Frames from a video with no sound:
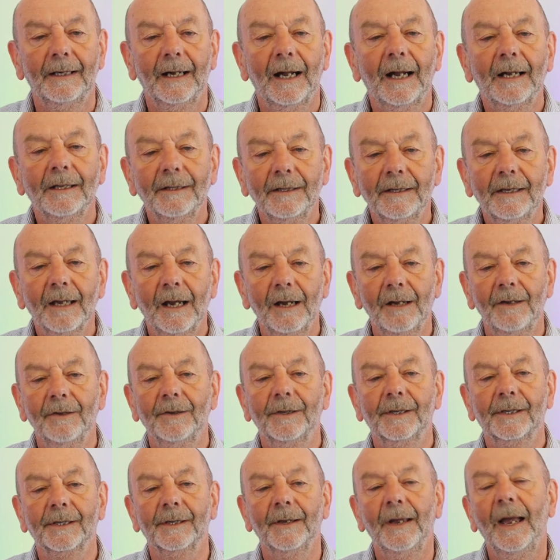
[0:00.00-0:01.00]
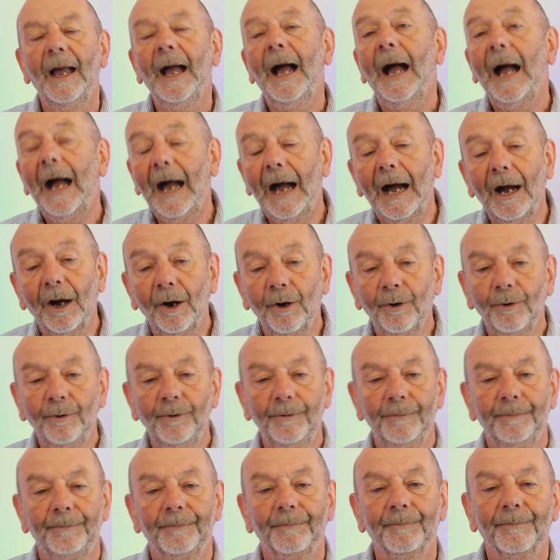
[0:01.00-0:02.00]
and does.
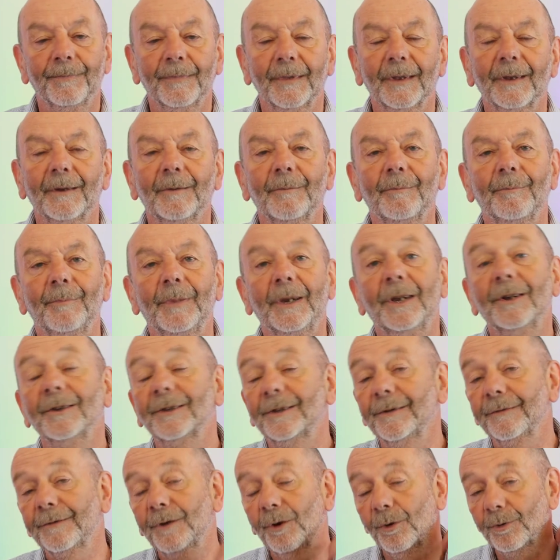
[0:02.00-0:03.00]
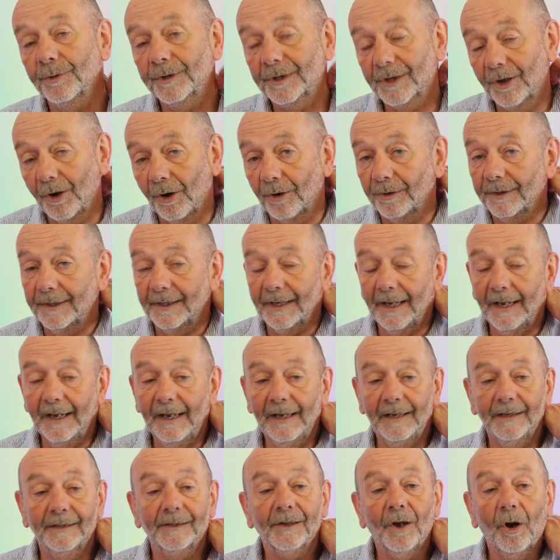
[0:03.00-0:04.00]
How? Because, of course, God
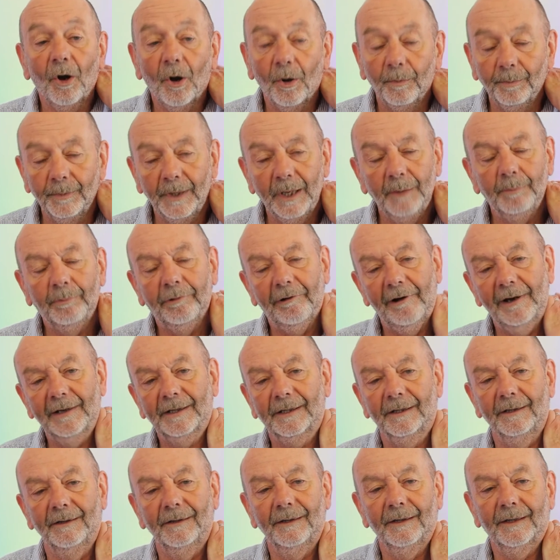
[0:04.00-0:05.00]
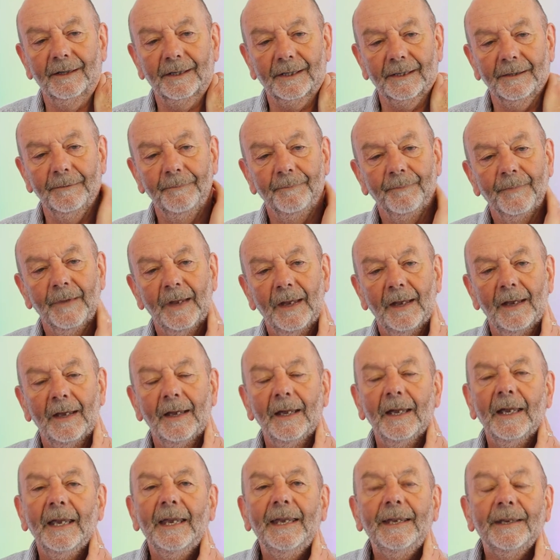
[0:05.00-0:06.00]
is omnipresent.
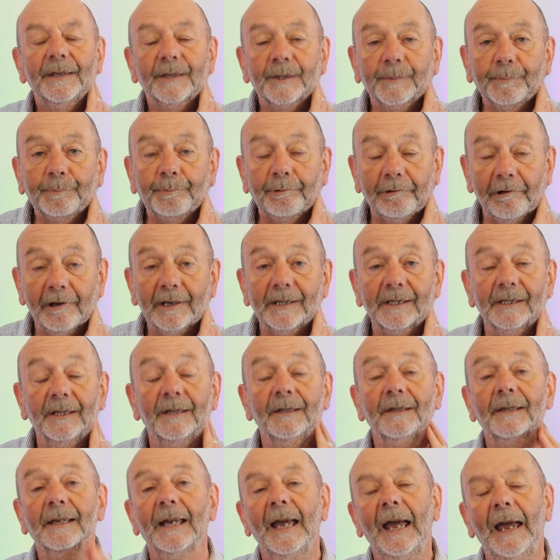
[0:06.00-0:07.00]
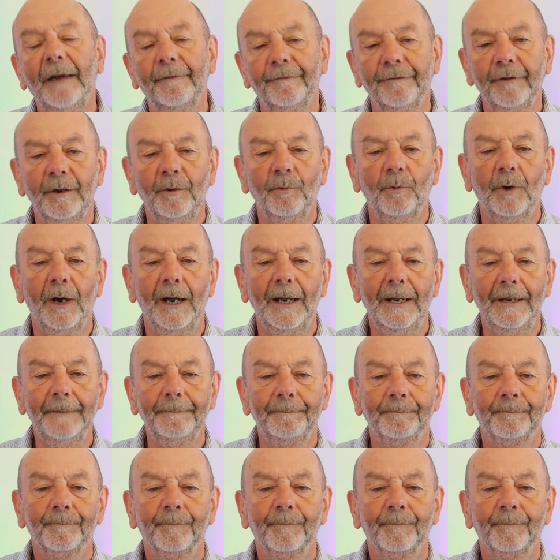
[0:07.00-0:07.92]
He is present everywhere